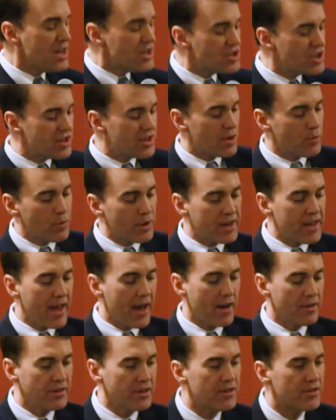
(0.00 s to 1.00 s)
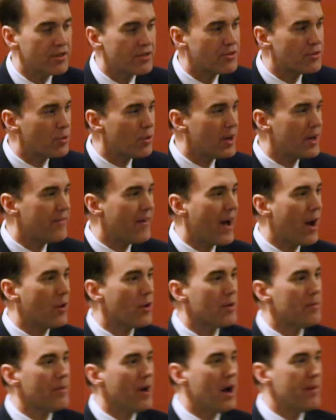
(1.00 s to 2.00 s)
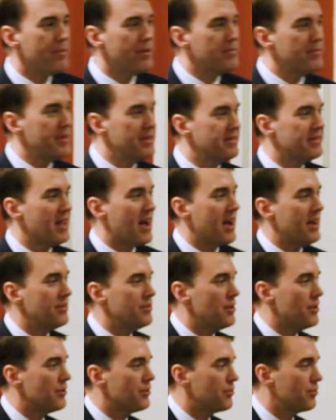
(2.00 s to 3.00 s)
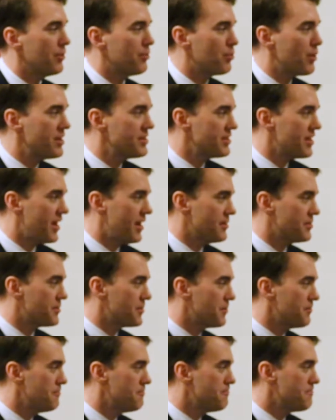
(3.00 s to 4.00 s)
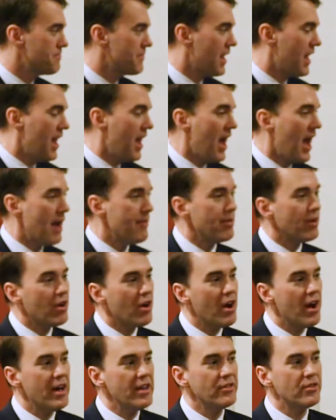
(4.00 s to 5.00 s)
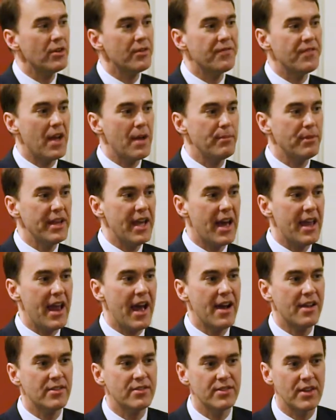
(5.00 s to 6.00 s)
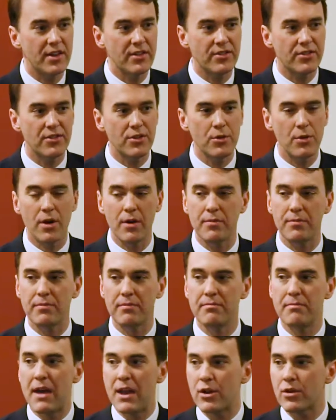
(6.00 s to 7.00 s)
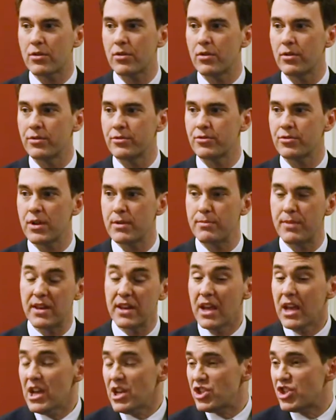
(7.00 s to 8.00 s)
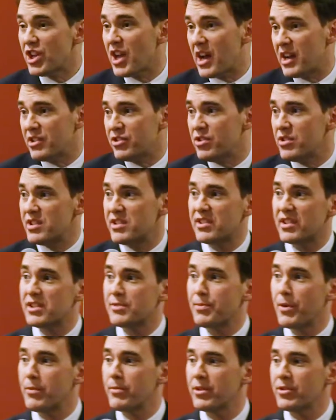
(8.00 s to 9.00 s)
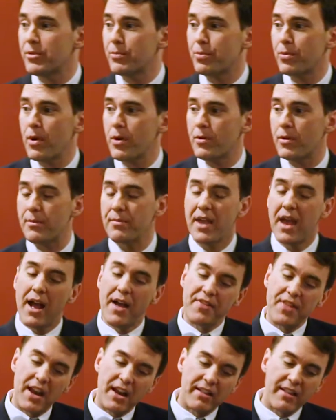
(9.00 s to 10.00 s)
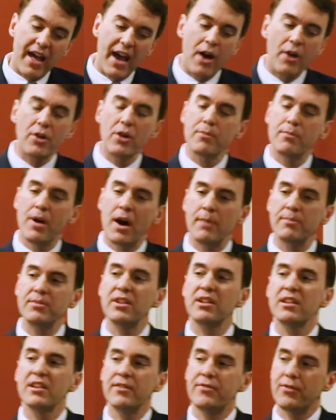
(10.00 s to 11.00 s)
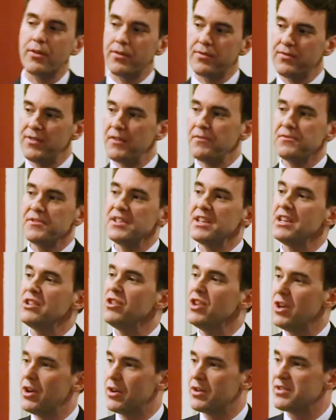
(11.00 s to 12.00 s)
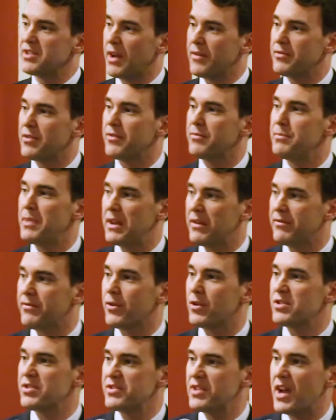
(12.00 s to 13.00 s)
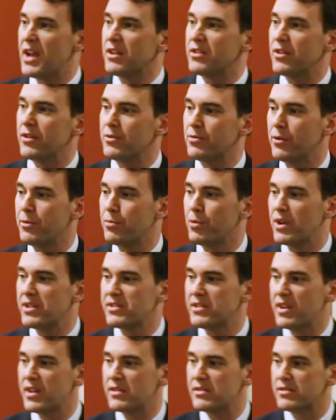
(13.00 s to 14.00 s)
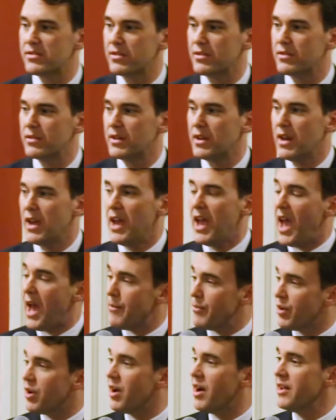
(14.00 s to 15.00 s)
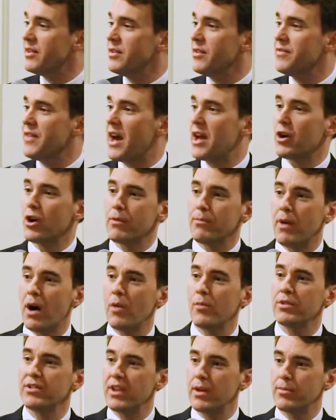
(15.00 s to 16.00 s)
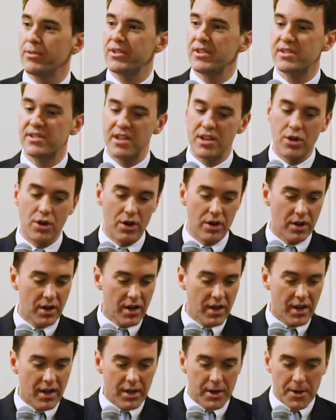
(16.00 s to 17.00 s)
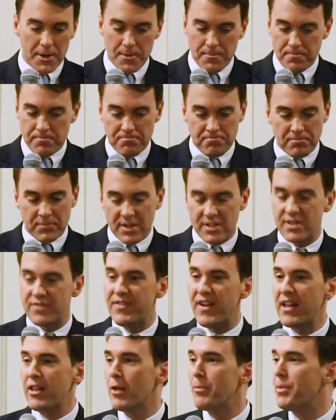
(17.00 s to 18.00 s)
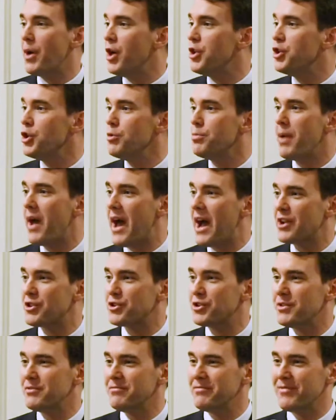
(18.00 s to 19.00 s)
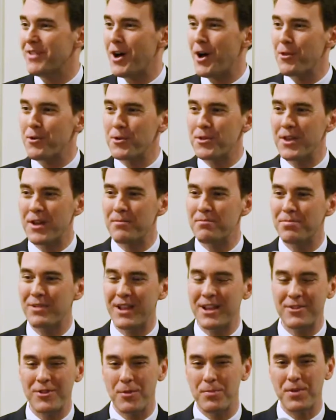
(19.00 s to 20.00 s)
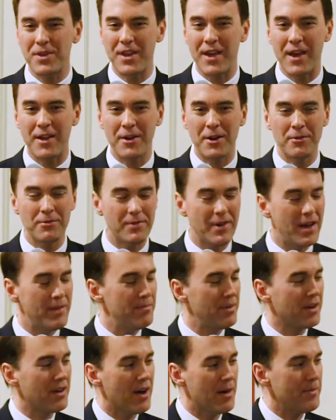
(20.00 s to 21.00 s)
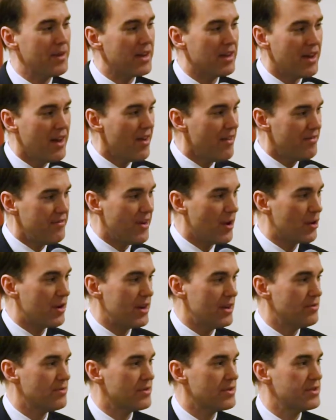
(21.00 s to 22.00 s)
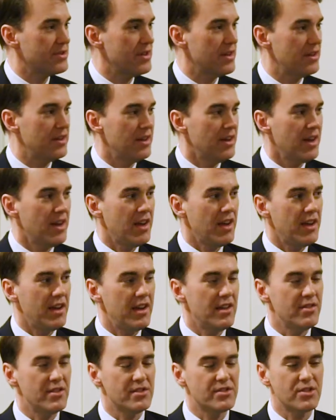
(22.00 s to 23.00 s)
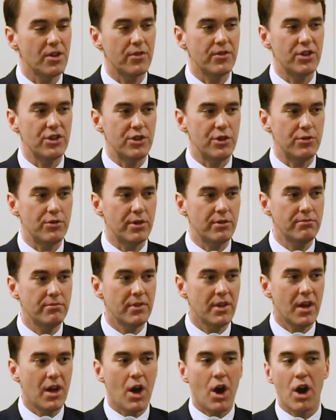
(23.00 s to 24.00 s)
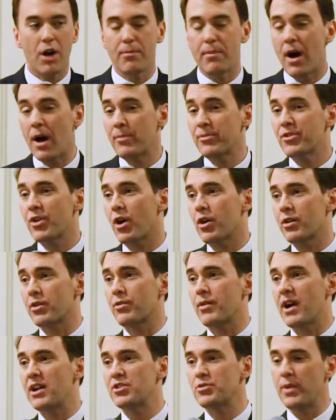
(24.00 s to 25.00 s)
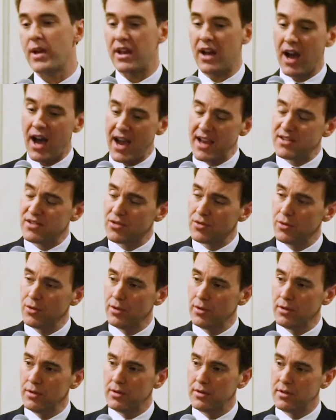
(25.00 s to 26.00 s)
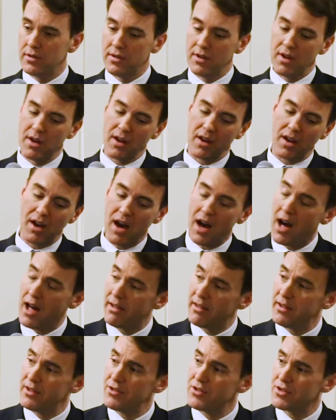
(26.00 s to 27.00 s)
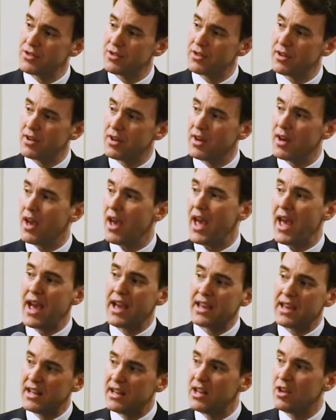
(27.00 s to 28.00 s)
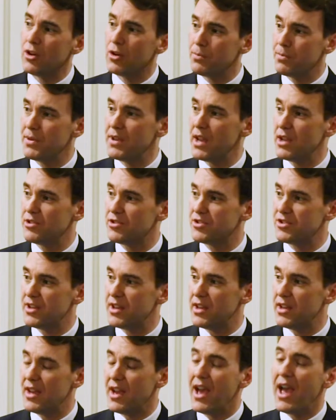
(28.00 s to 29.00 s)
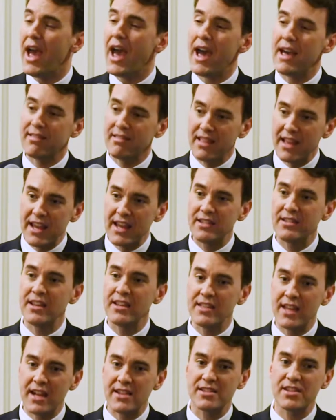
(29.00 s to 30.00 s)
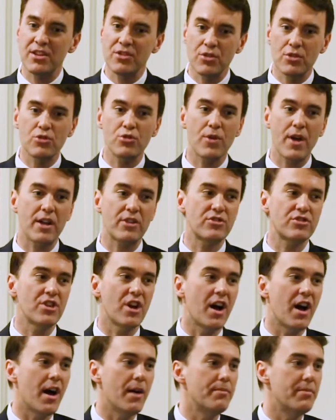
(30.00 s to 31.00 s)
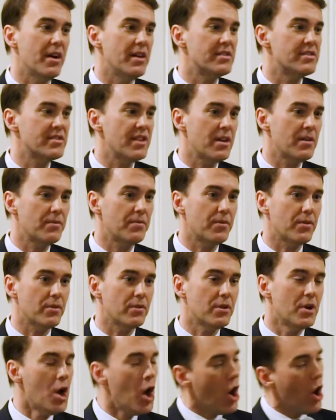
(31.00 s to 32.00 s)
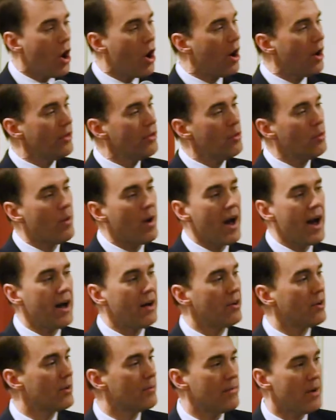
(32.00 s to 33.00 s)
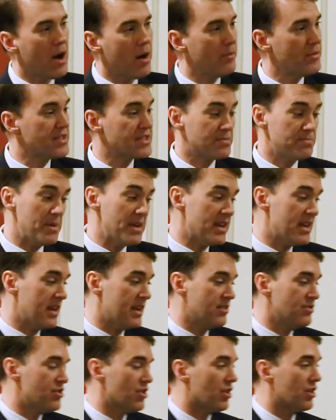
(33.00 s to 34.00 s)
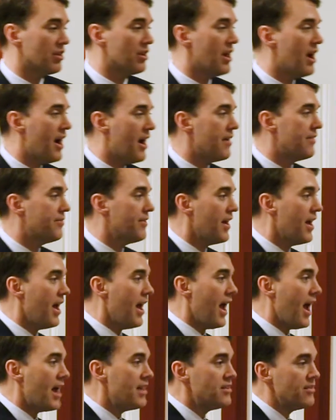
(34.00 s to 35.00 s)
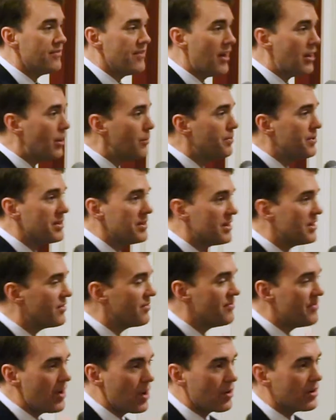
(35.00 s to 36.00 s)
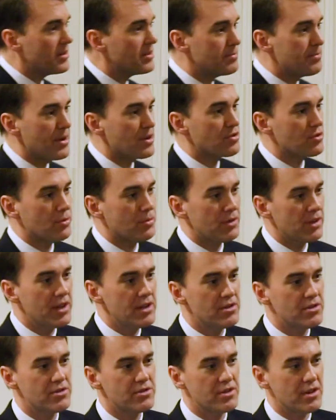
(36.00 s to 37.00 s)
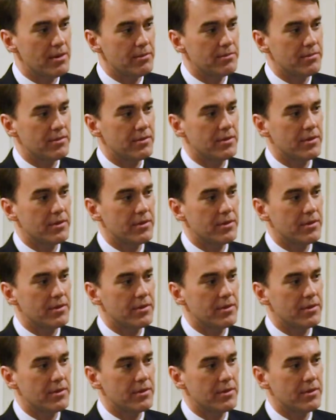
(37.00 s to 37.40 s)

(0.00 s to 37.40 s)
She then recounted the story of how her mom had been diagnosed with breast cancer. And because her family had access to a medical treatment, she got into this experimental program that allowed her mom to live for 15 years after being first diagnosed with breast cancer. And because of that, her mom was able to see her develop a new passion other than playing the piano and becoming very interested in the Soviet Union. Her mom saw her graduate high school, college, and getting her PhD, and landing that tenure-track job at Stanford. All the while, her mom was speaking into her life and developing this very special relationship.